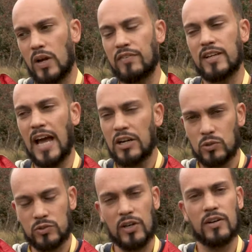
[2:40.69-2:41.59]
a
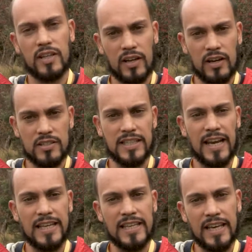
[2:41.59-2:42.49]
natural drought occurs in
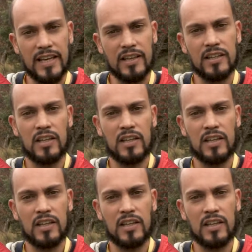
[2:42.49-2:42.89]
any year.